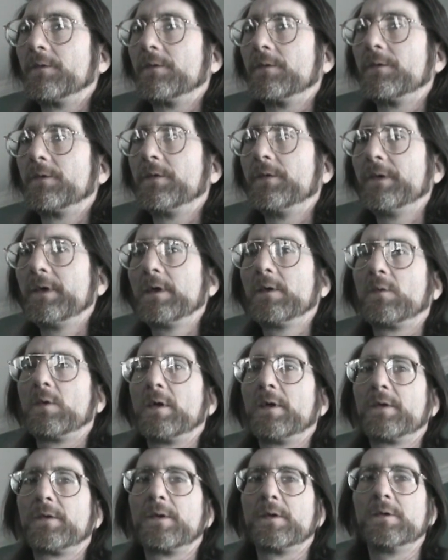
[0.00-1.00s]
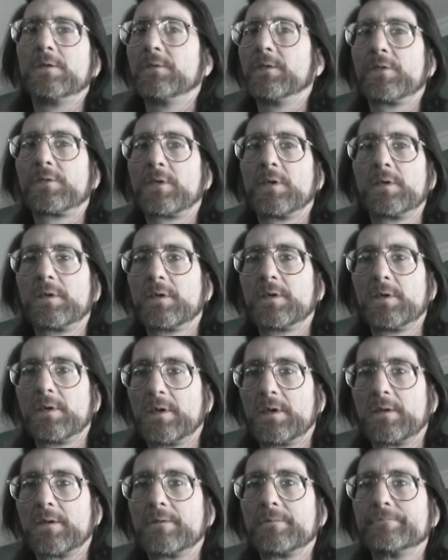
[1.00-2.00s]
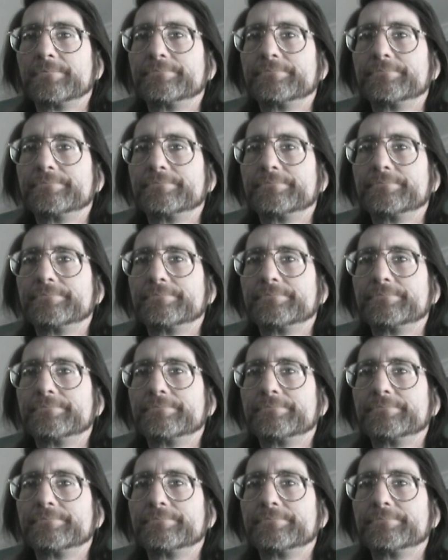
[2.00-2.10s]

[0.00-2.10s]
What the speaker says: to deal with, that you just couldn't do it, huh?